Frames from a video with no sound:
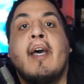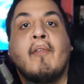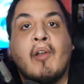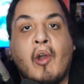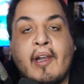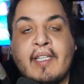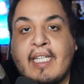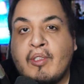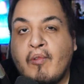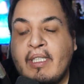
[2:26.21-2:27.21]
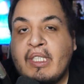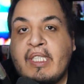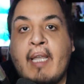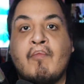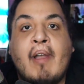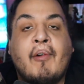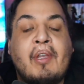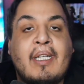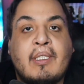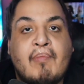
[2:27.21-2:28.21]
regarding that it's going the same
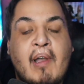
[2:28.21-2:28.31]
route as